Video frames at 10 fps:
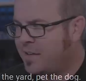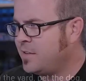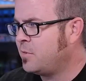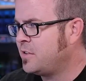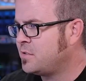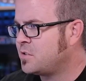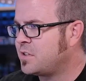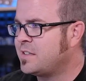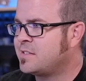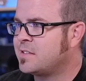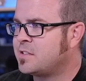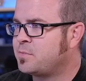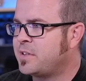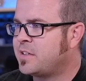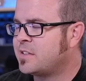did want to address this
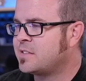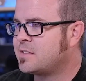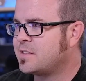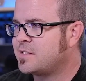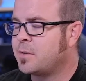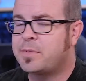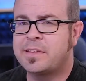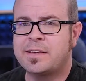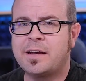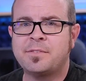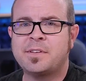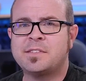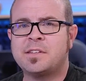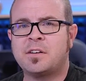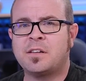because it's something that I've
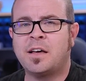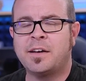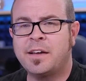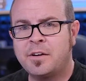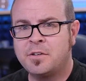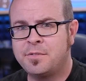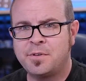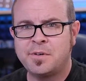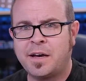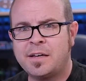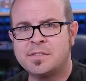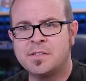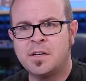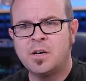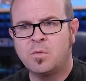considered a lot. And I don't know if you guys
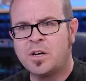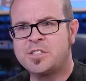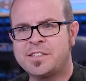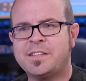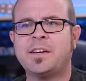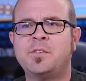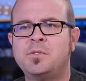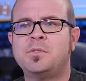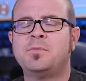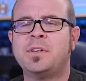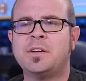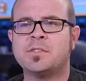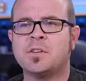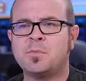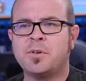watching tech YouTube
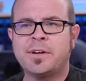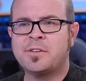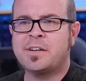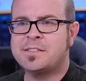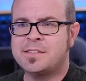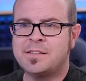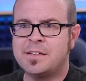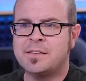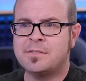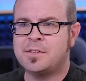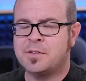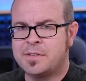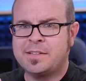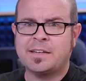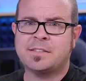videos are more interested in, you know,
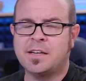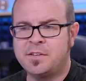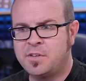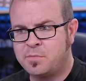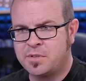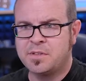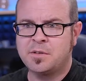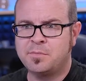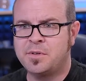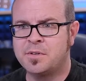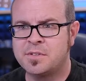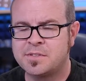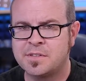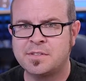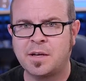the tech side of it, building computers,
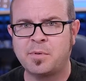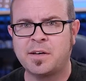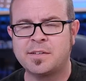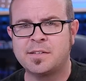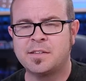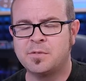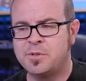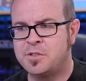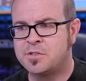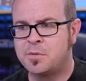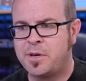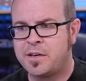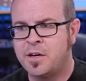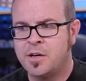the type of content that we usually make,